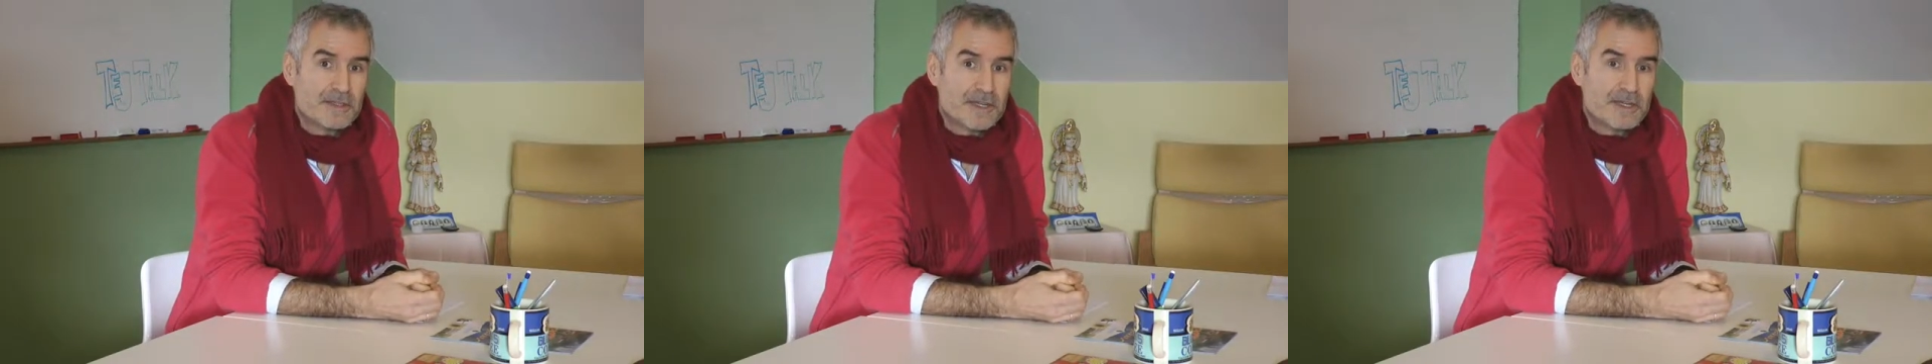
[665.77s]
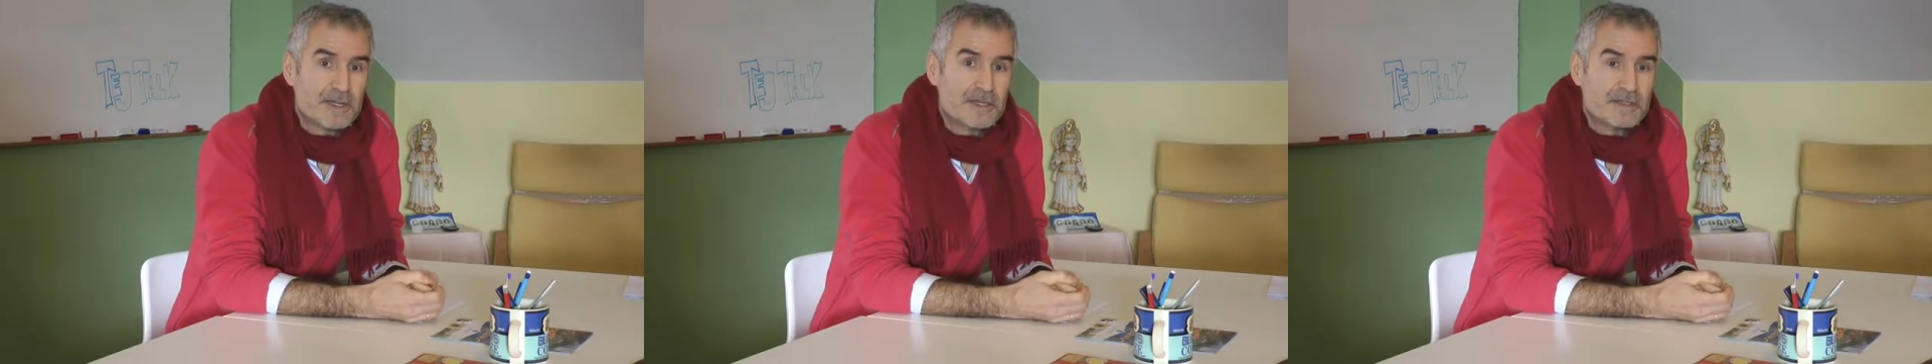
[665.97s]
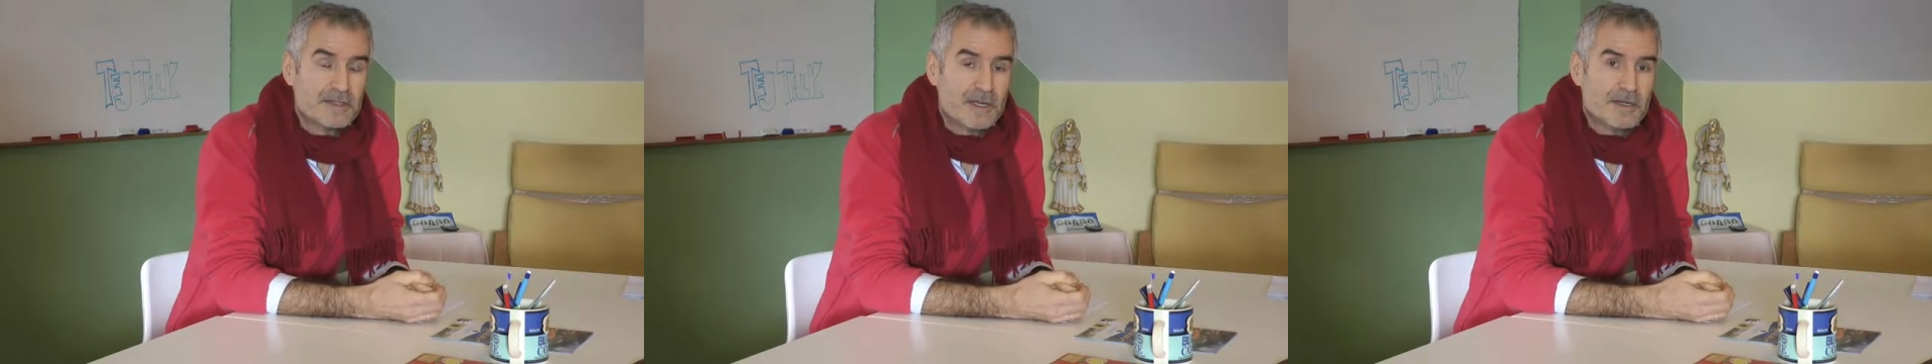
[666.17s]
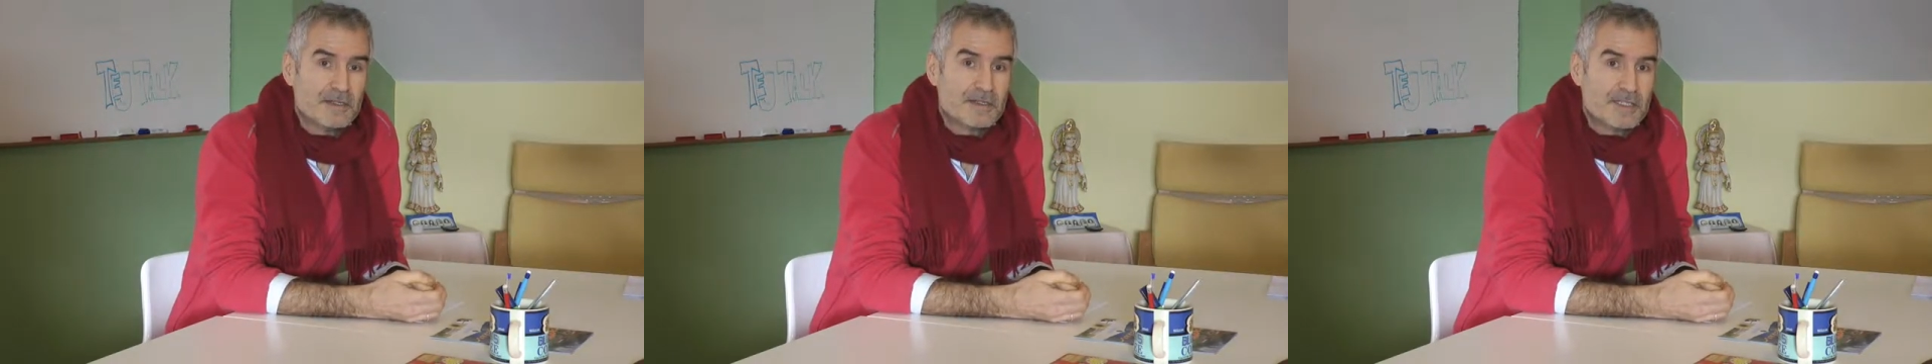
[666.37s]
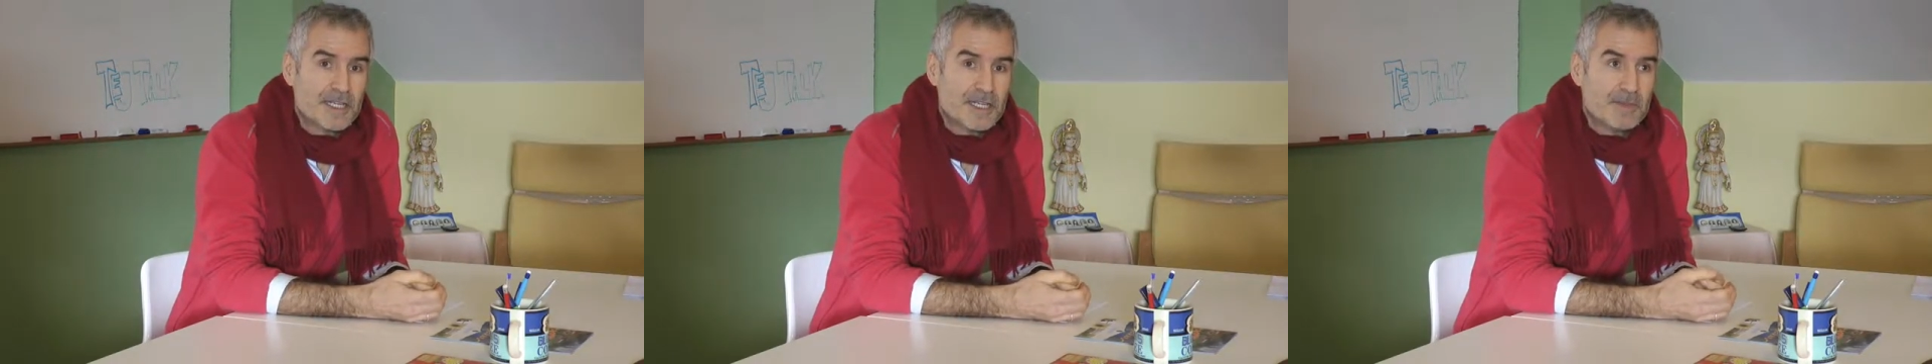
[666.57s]

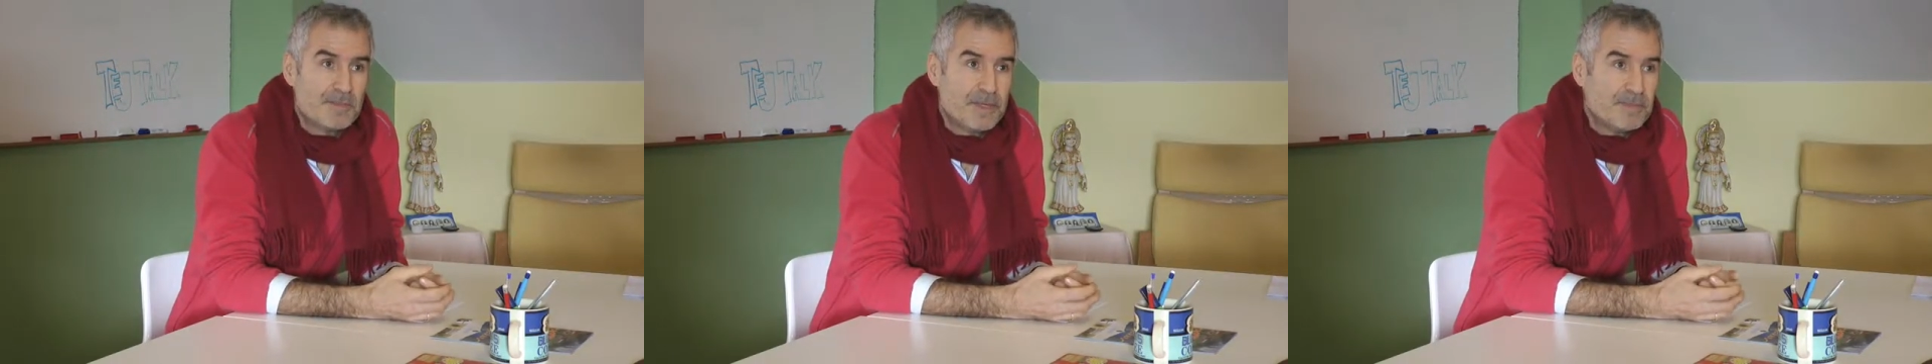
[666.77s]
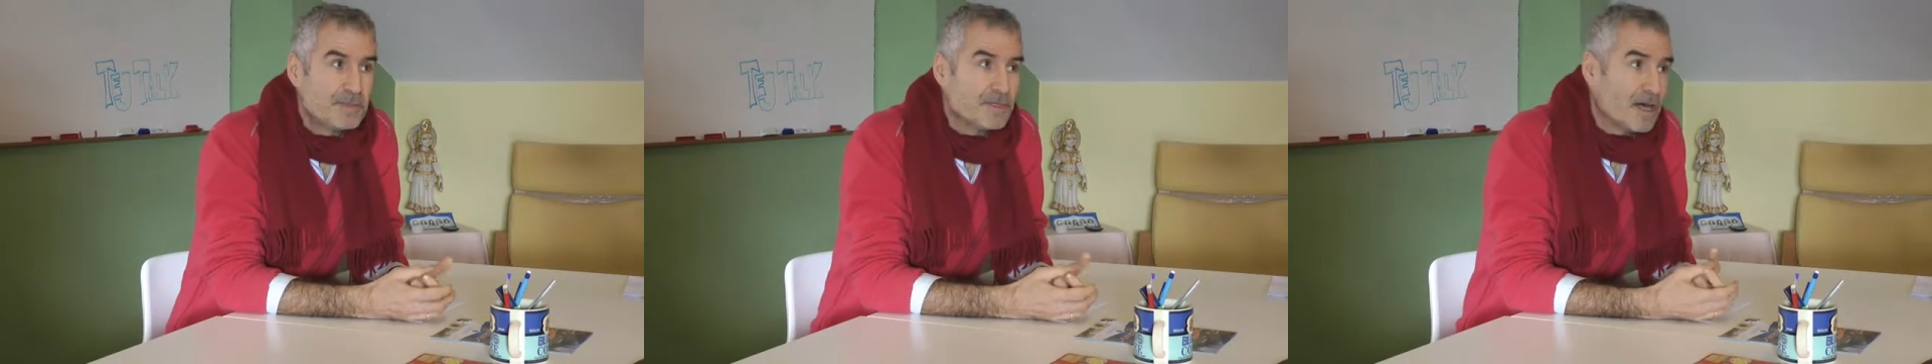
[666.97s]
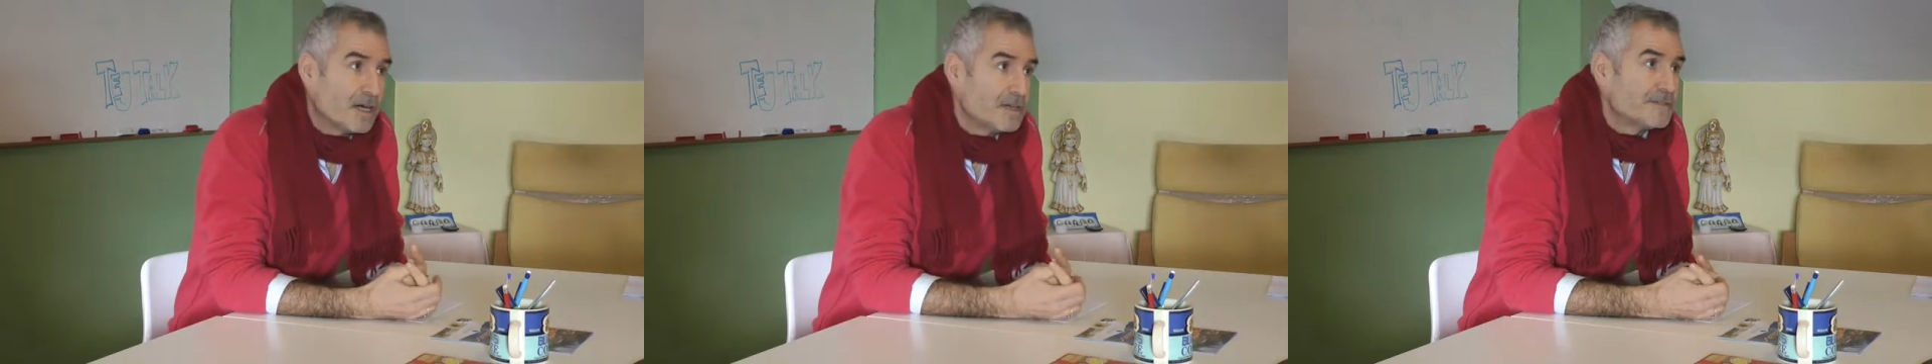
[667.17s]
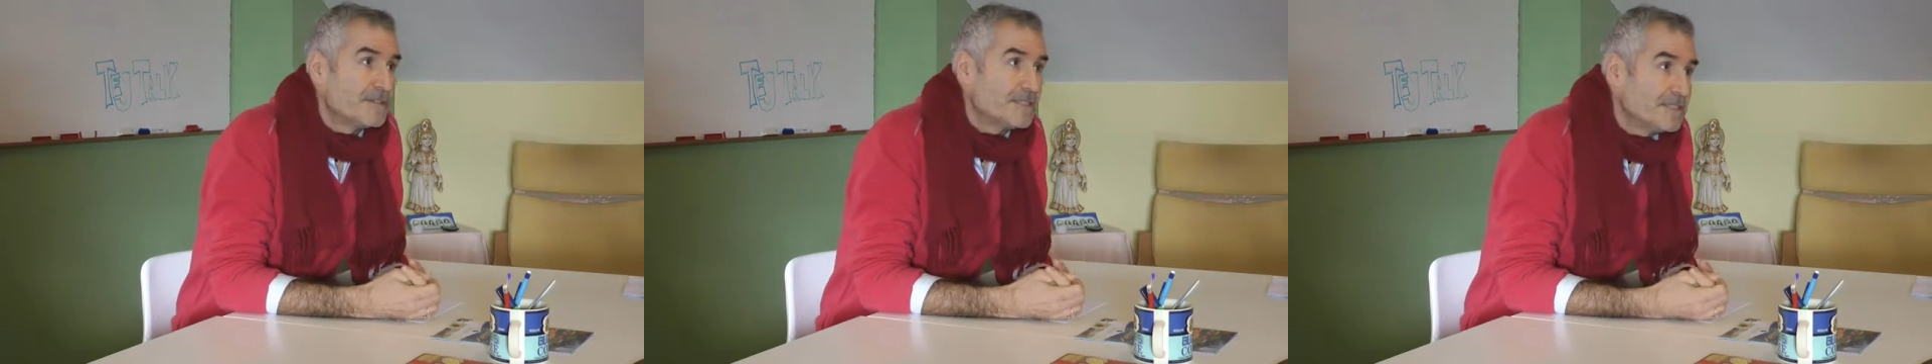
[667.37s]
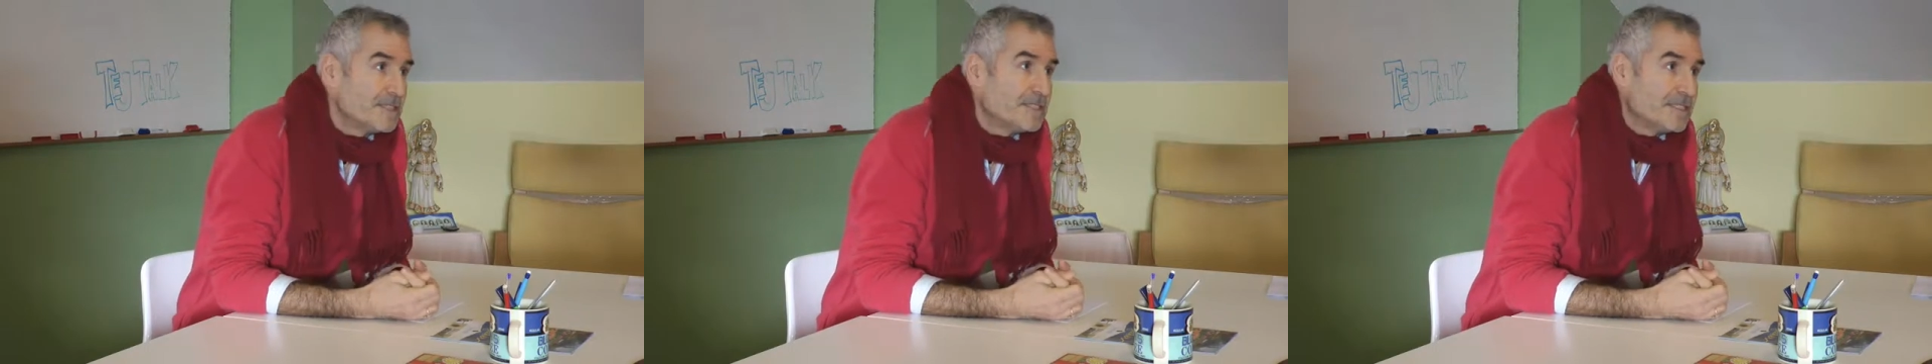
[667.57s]
they're seeing people often